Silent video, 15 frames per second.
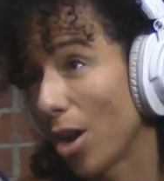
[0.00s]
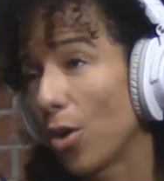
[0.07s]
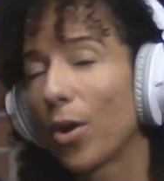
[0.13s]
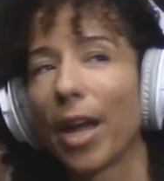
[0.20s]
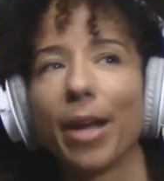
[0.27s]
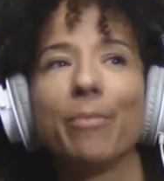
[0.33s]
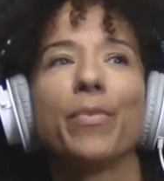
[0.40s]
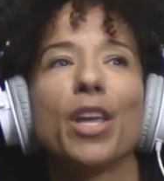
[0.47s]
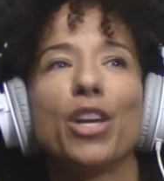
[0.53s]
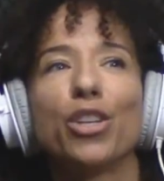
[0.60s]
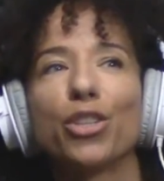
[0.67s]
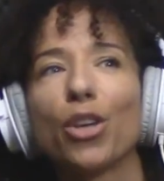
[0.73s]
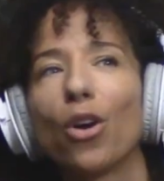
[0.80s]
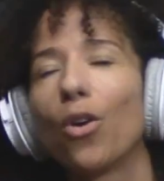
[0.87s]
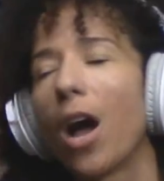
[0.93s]
Okay.
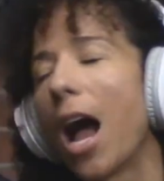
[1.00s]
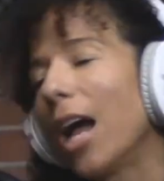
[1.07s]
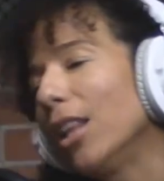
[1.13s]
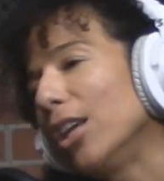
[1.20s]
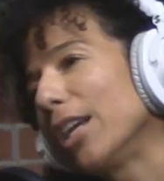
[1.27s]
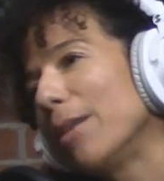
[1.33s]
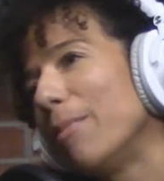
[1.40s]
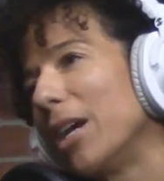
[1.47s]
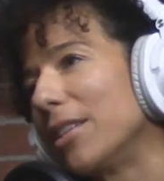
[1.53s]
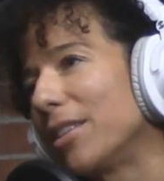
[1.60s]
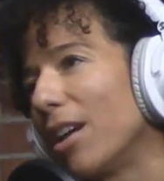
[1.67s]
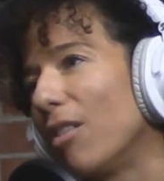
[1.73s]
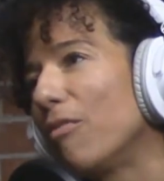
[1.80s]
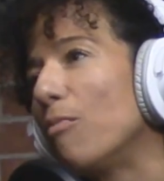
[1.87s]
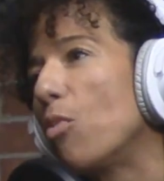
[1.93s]
So I look at
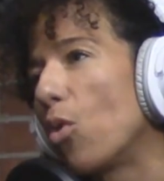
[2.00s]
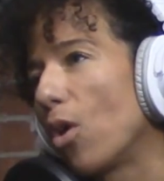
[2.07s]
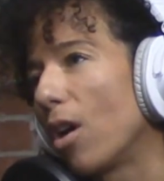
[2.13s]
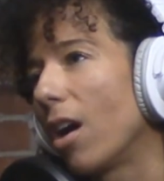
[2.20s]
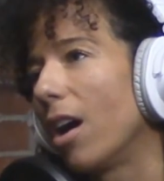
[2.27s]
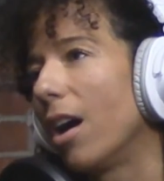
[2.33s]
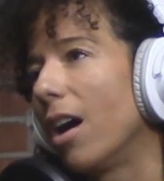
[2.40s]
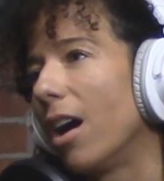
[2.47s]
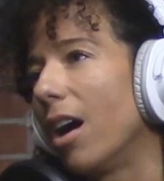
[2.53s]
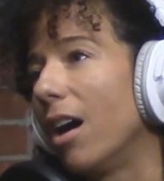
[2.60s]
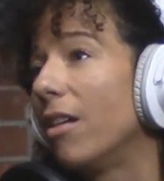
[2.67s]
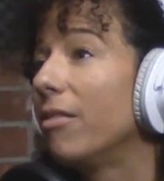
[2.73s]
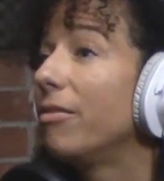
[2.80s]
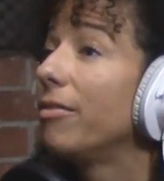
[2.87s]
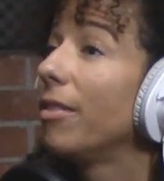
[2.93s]
myself more
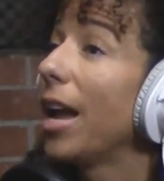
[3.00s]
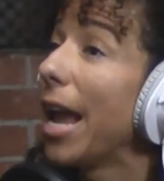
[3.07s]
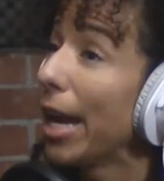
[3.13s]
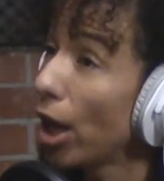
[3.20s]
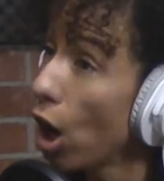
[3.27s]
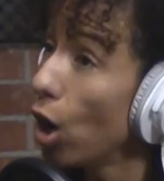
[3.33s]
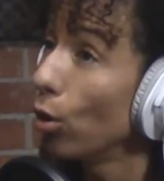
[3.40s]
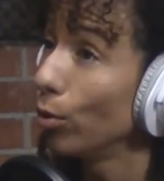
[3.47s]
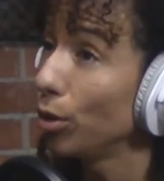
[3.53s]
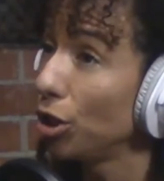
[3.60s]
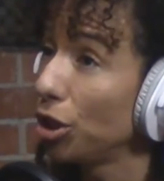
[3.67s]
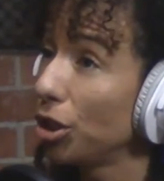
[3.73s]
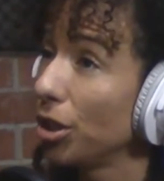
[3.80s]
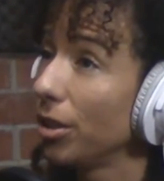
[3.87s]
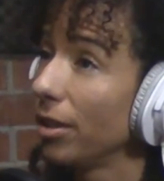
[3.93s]
of a
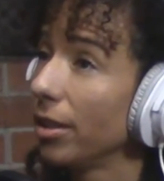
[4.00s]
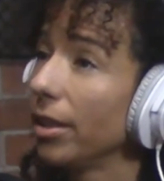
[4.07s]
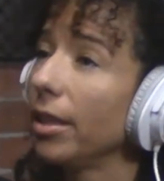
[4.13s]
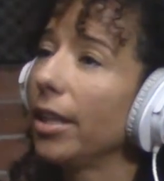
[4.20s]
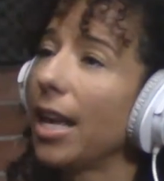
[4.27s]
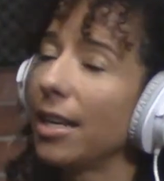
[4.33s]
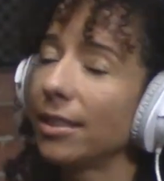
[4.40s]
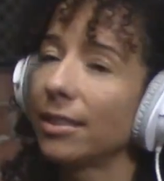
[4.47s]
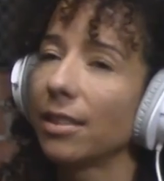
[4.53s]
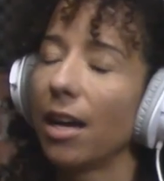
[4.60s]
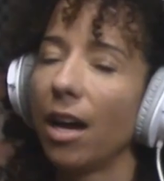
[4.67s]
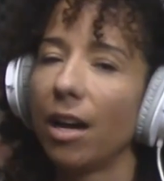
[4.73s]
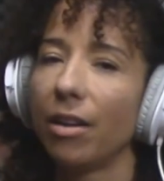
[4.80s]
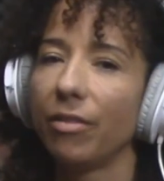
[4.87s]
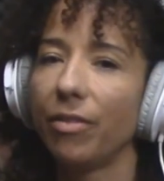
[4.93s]
coach, less
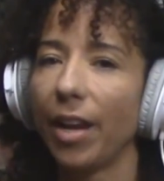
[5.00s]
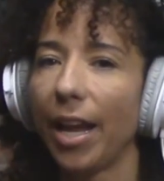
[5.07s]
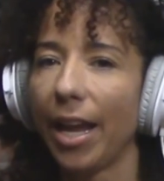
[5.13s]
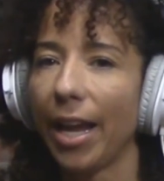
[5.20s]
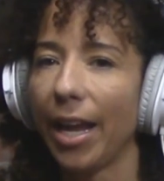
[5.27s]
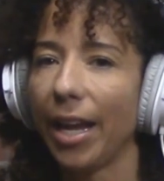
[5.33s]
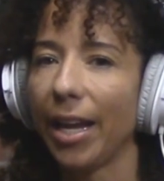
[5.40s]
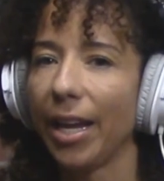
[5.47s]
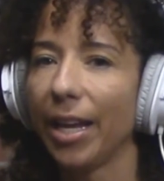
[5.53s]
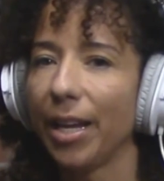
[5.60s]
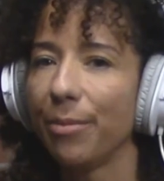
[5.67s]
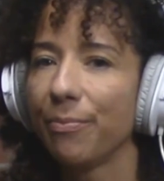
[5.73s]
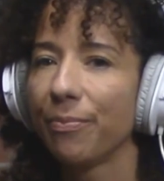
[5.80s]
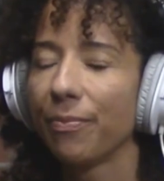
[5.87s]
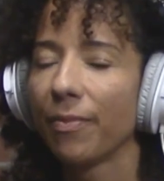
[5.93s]
of a
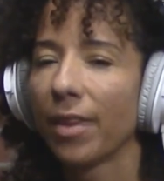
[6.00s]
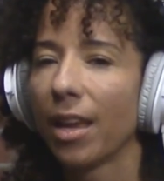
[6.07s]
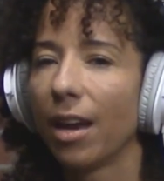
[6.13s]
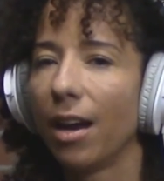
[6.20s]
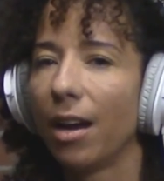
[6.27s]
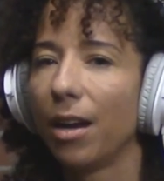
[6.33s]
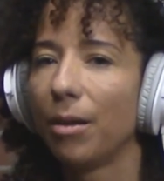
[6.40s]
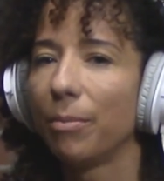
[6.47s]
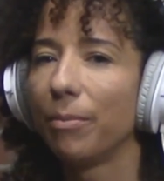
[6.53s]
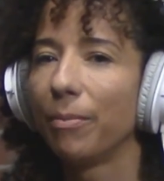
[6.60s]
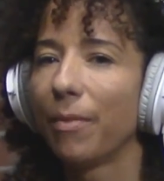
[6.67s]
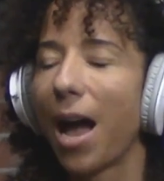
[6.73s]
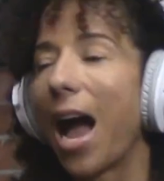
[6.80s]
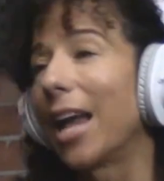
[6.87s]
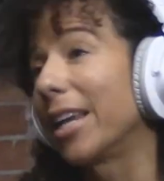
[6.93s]

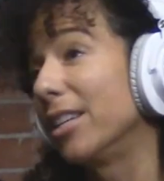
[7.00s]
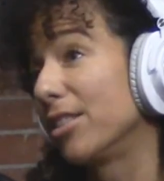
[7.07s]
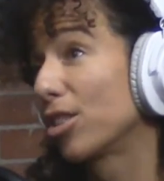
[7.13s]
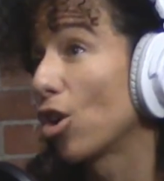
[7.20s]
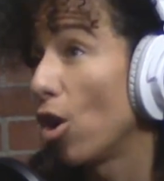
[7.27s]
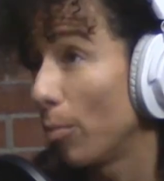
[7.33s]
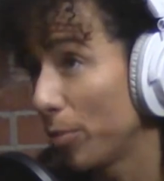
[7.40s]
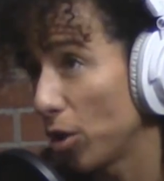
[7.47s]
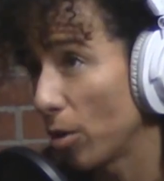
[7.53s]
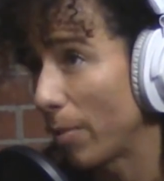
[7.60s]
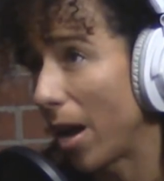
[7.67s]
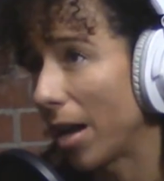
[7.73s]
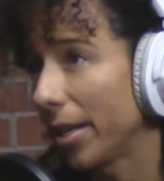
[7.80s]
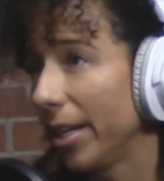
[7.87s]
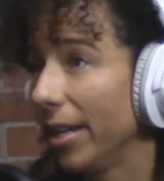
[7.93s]
I can sculpt your
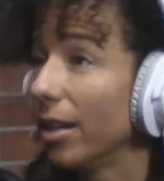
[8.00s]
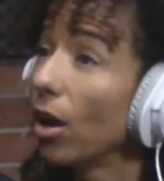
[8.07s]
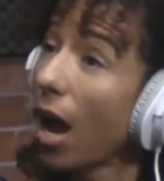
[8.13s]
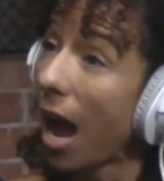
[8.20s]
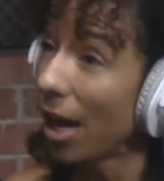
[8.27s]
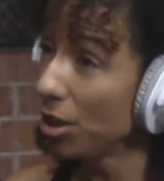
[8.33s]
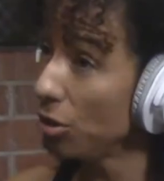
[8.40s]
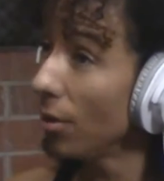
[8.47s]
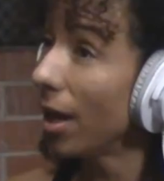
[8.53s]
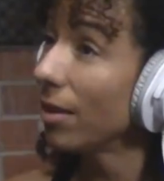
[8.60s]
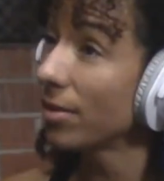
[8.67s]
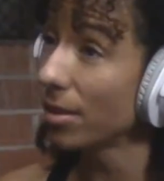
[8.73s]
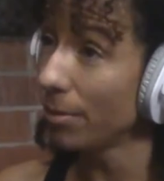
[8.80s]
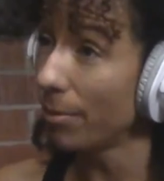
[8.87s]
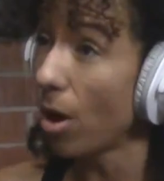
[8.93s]
body. I do have
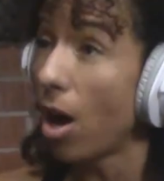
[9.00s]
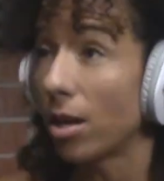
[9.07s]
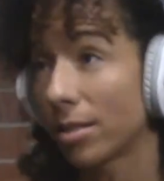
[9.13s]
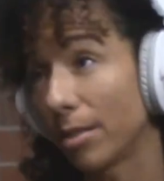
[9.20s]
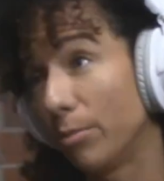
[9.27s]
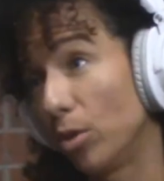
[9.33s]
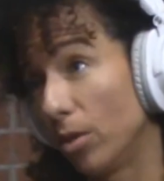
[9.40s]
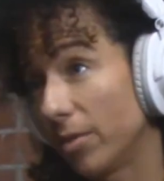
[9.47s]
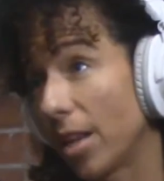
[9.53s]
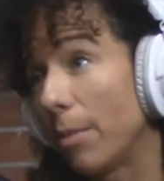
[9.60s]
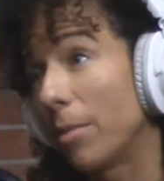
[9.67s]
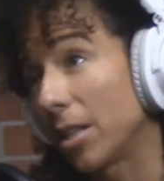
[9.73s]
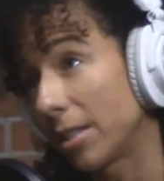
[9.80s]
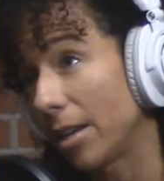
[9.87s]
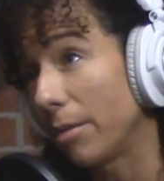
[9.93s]
some awesome moves, I
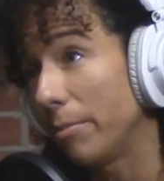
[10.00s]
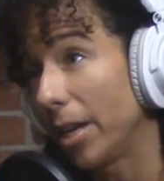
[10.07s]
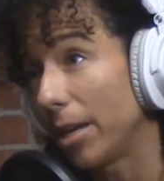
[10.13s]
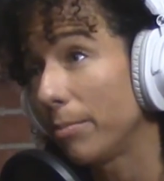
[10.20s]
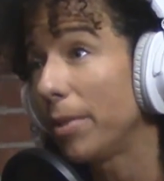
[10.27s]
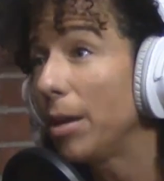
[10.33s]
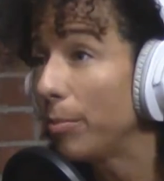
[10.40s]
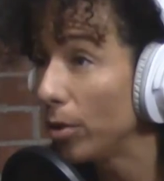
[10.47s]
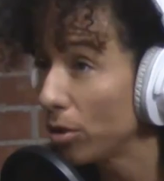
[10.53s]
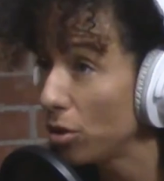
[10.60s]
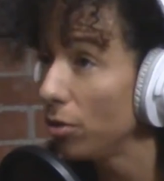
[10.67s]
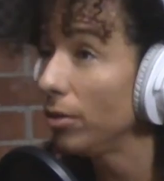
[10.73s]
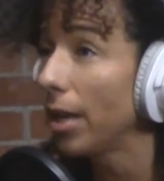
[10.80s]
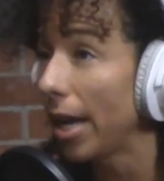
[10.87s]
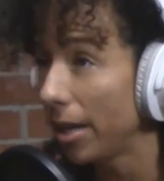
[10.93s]
must admit. People
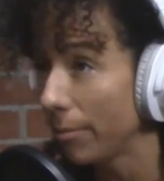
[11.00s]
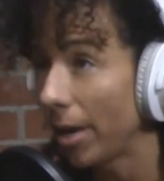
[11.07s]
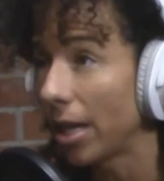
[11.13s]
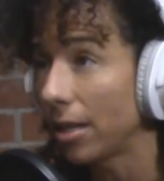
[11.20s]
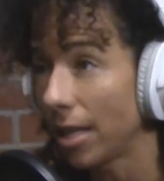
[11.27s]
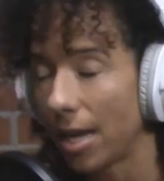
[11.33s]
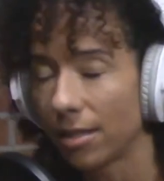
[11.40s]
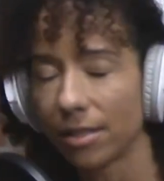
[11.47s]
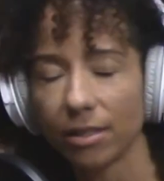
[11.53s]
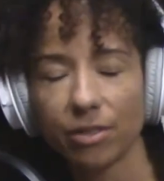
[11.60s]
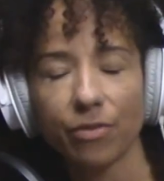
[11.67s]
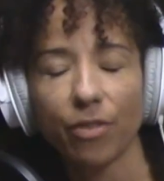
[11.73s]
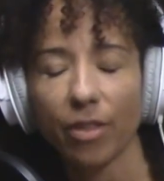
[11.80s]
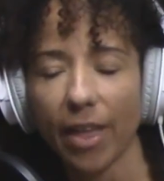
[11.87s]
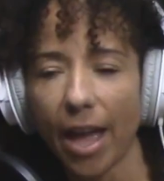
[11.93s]
do like my classes
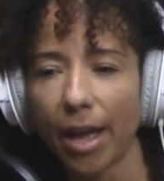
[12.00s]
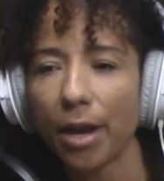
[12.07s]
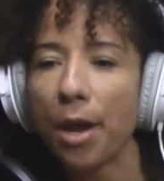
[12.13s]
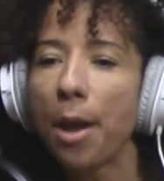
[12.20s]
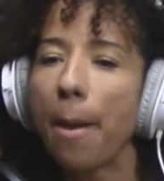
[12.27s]
for that.